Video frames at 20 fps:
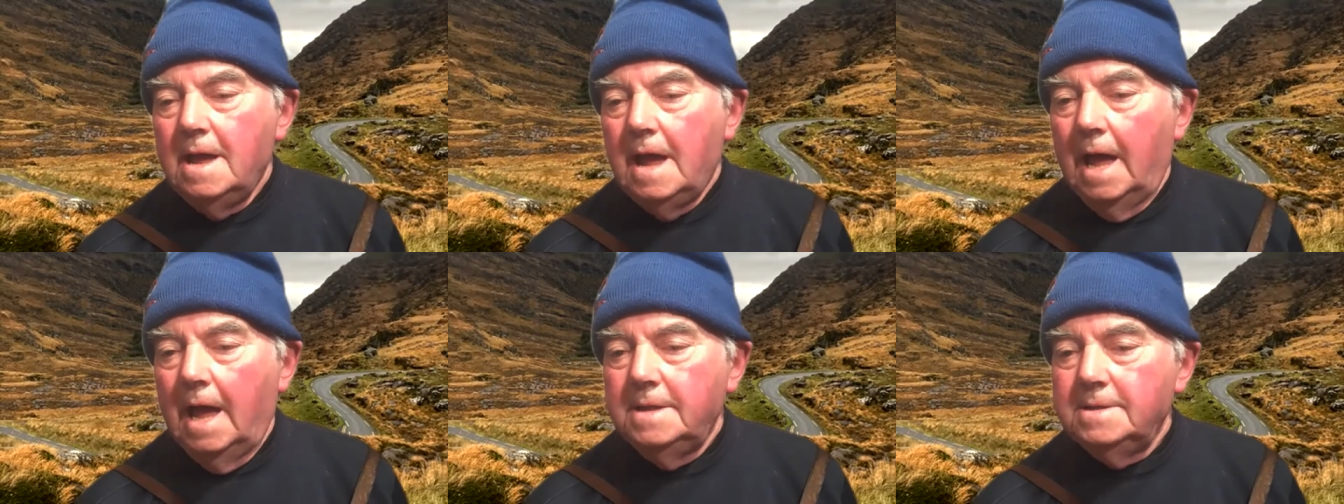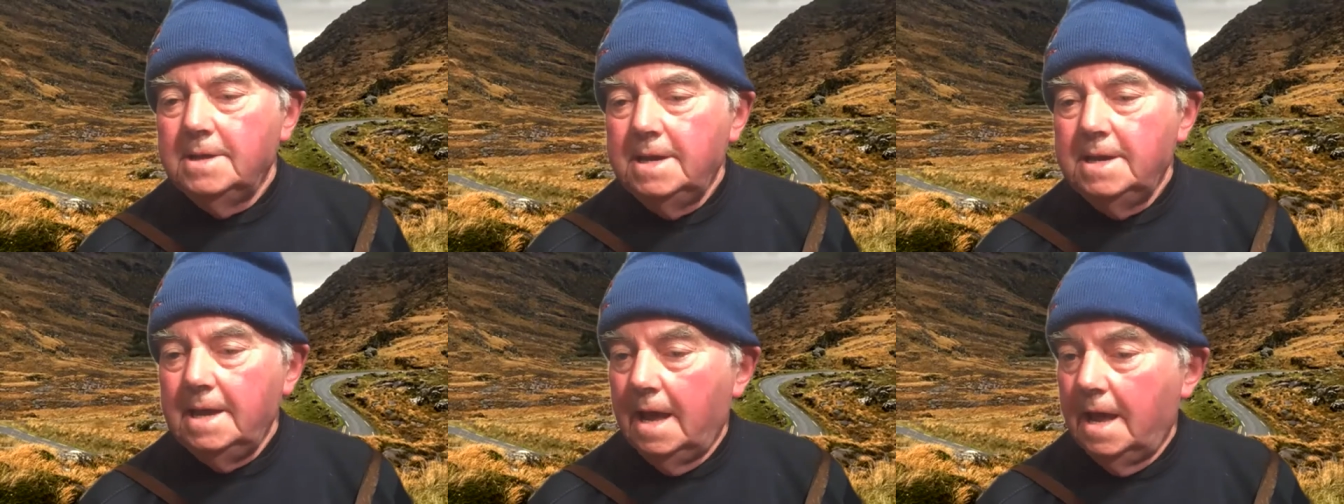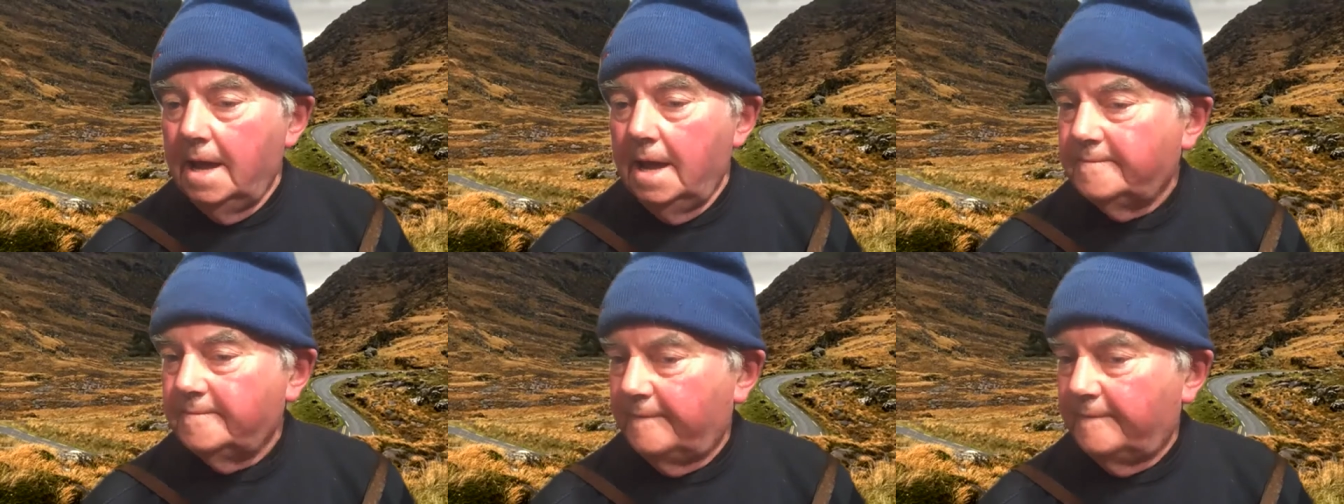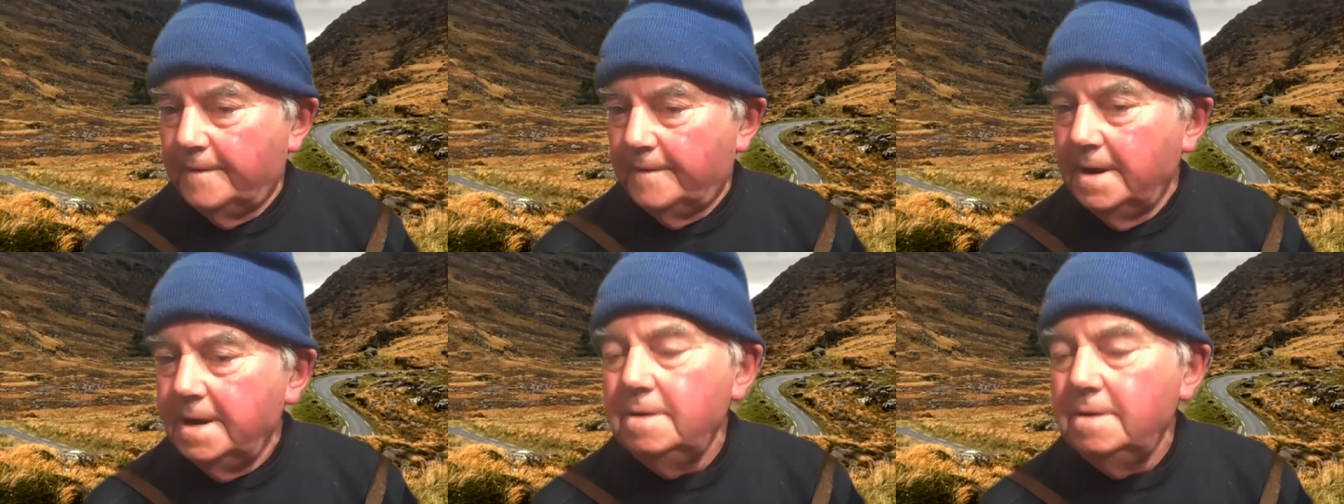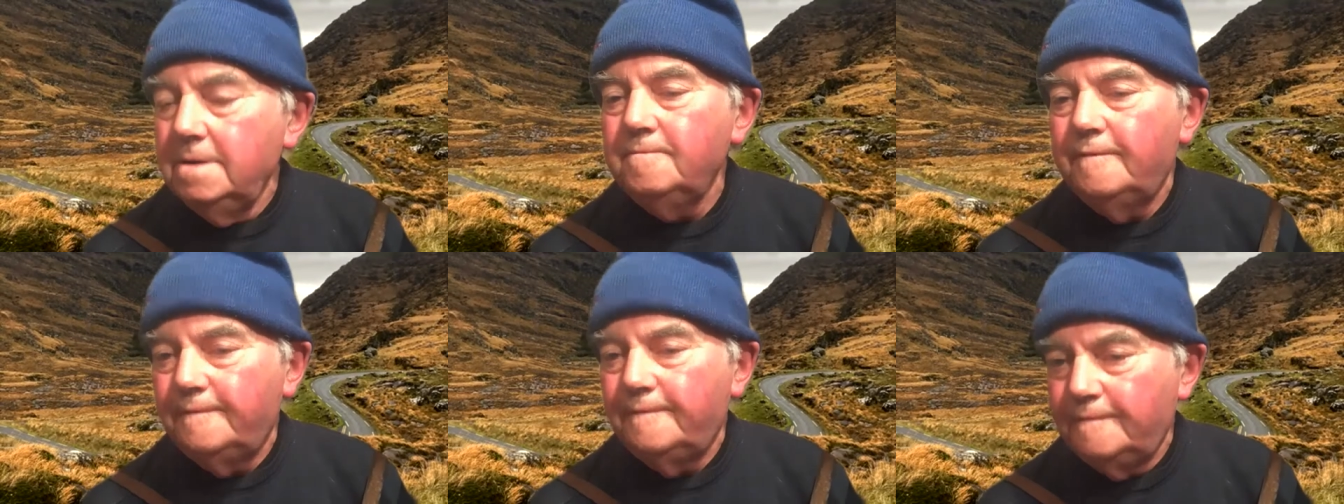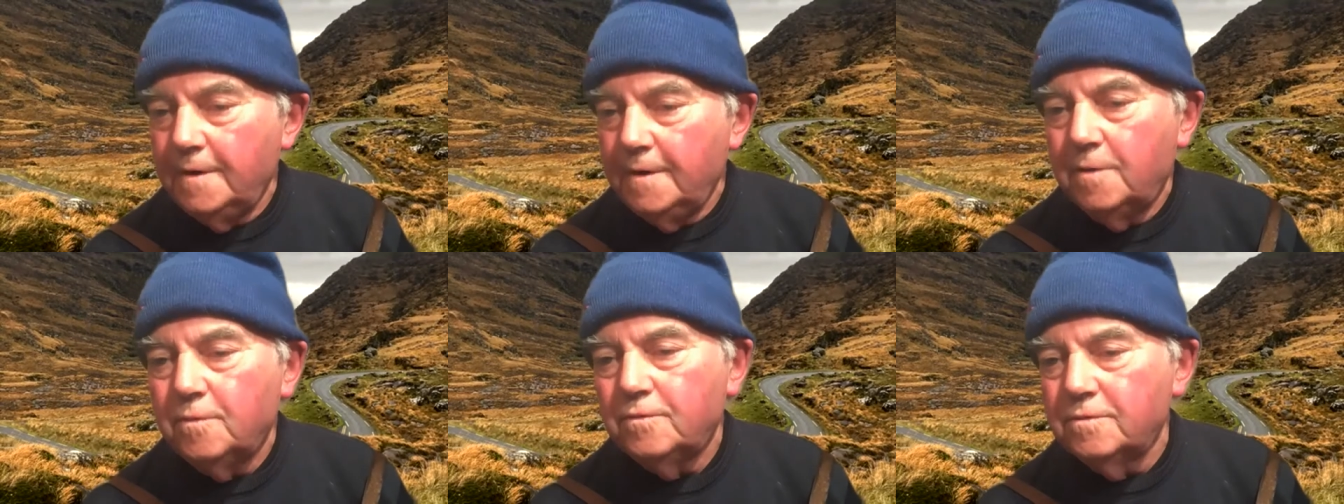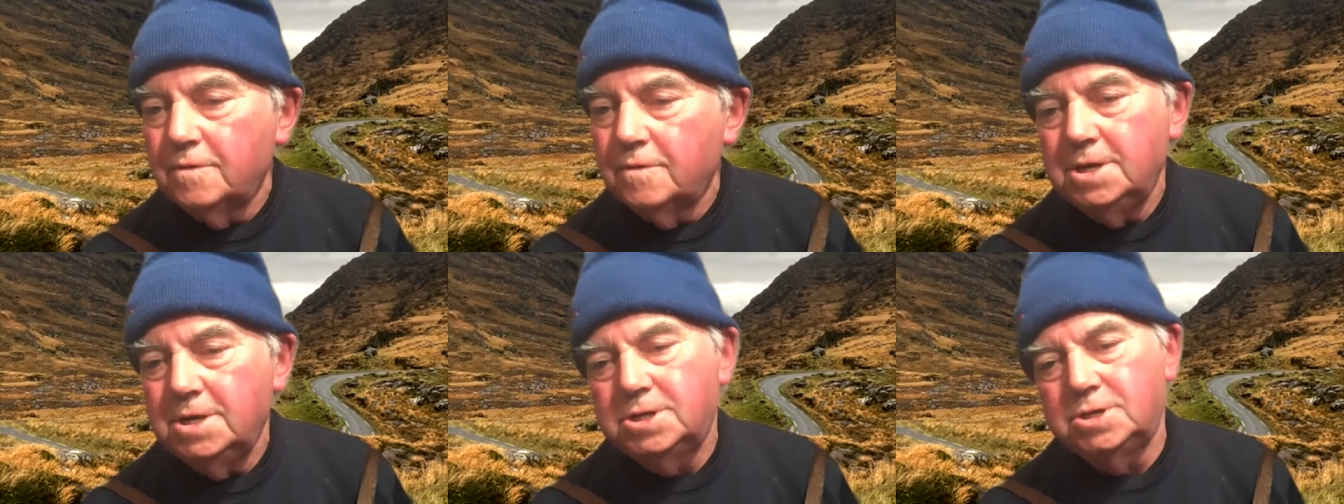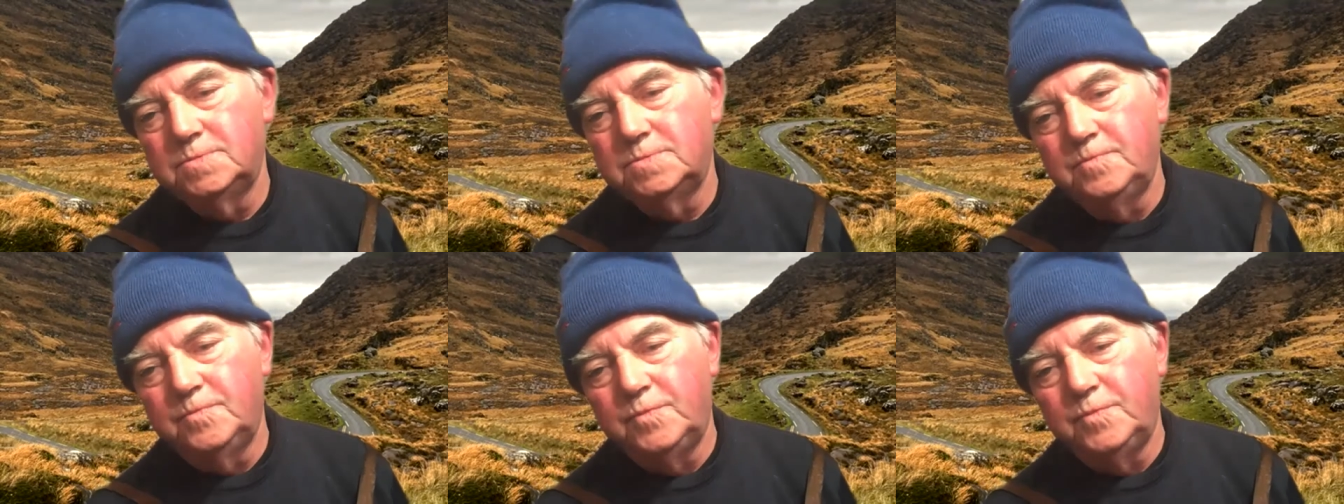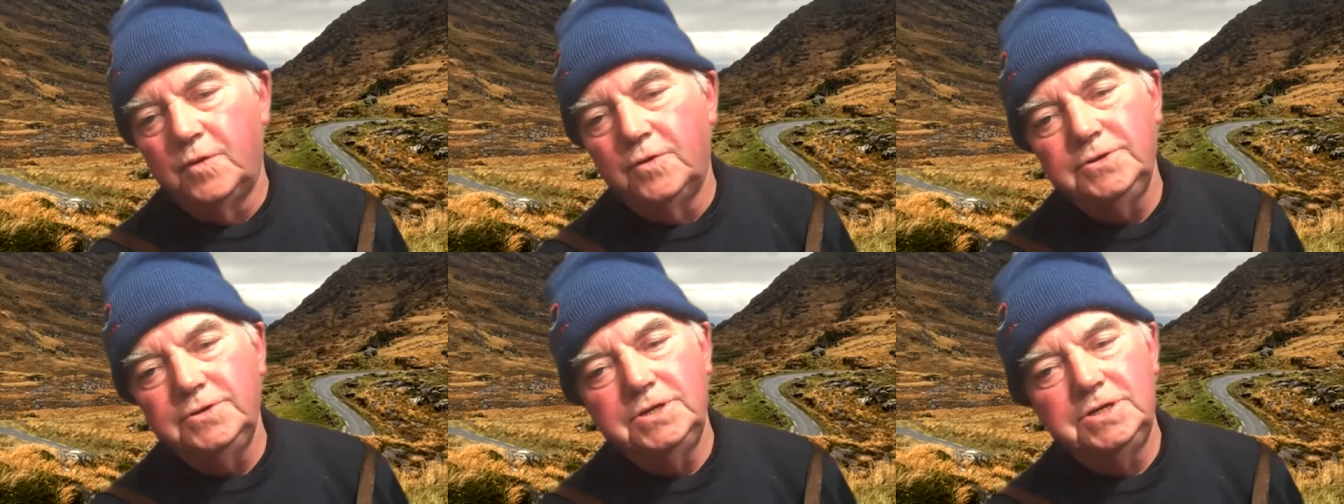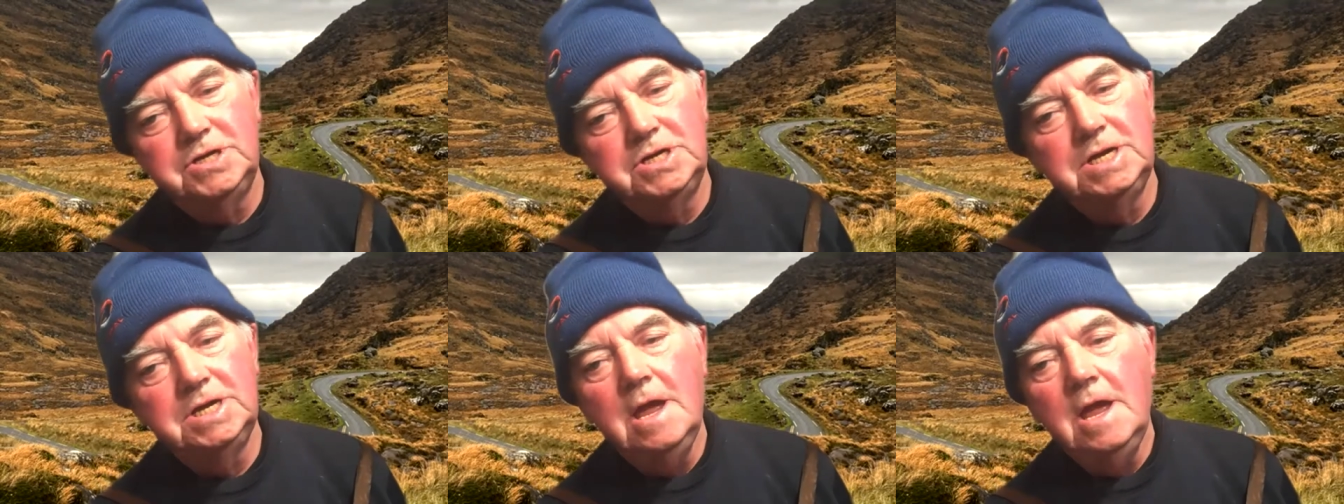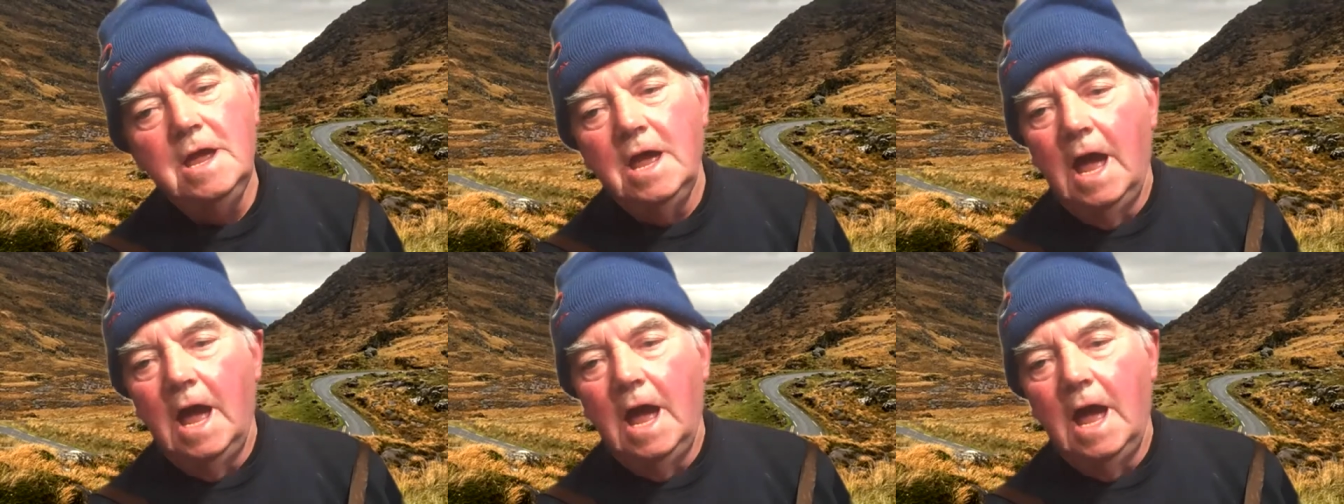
and he had fine flowers, buds,